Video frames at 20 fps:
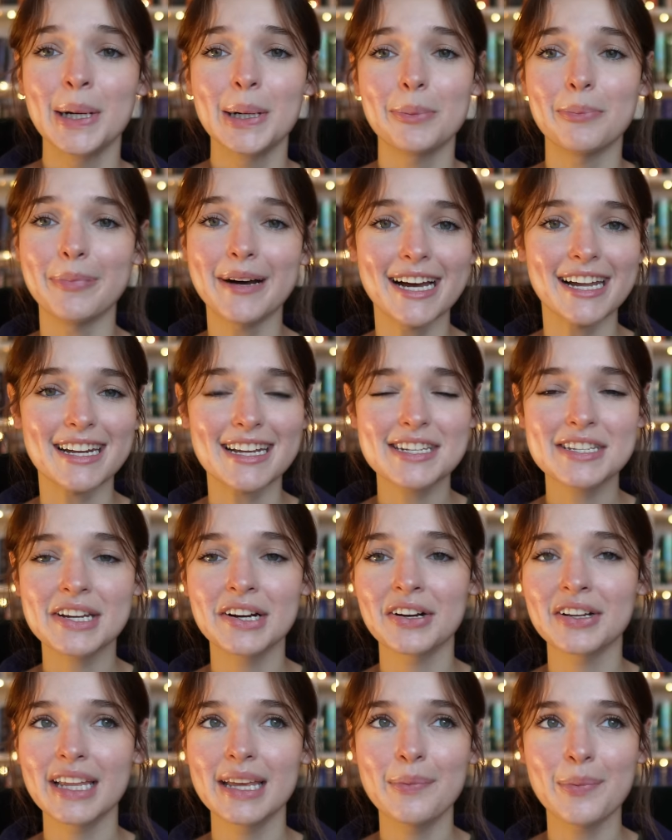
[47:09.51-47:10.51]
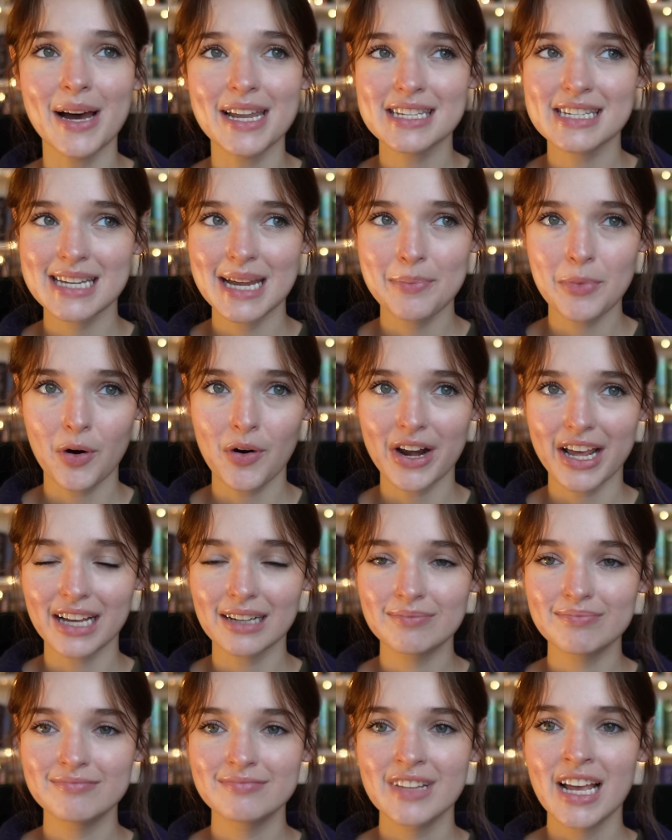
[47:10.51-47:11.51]
But it's currently Wednesday
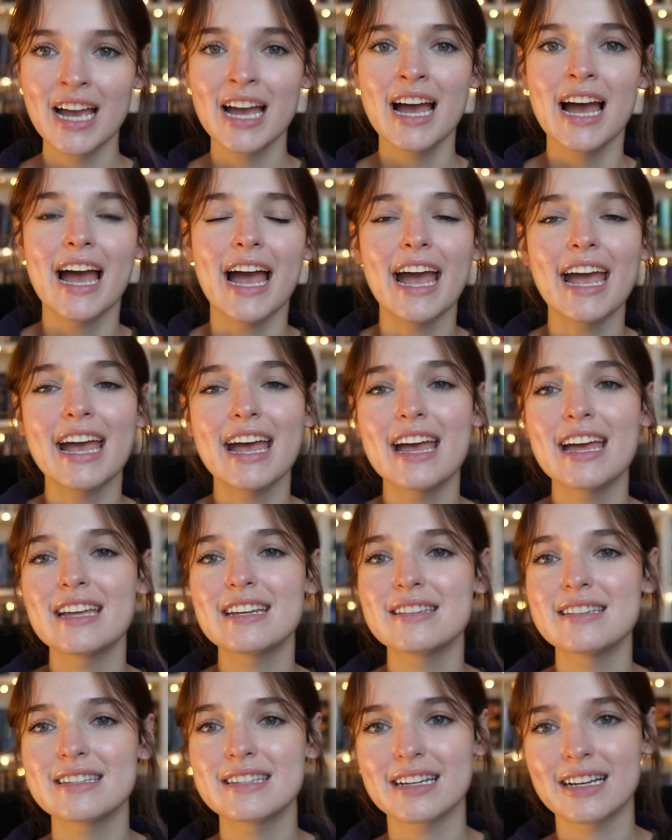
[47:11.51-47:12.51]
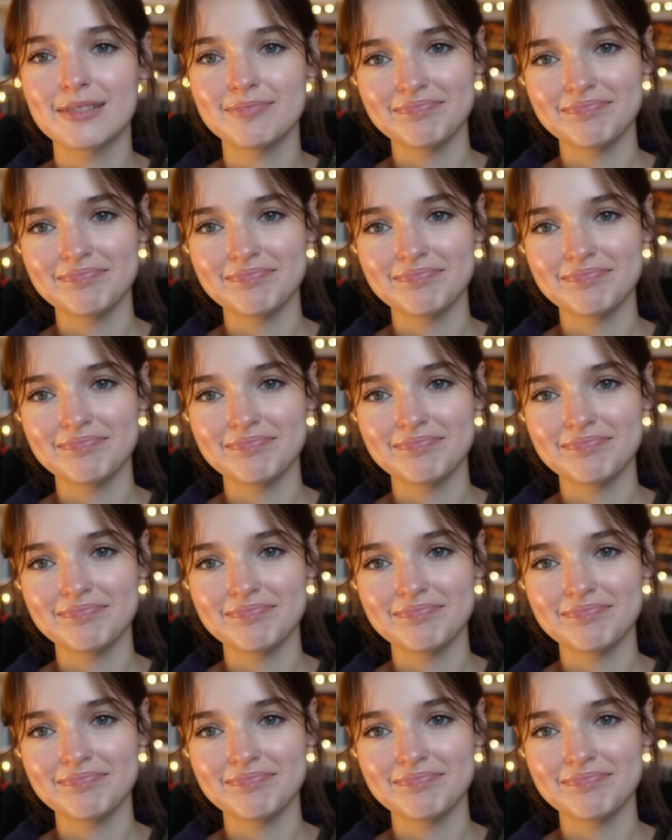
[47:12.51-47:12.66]
morning and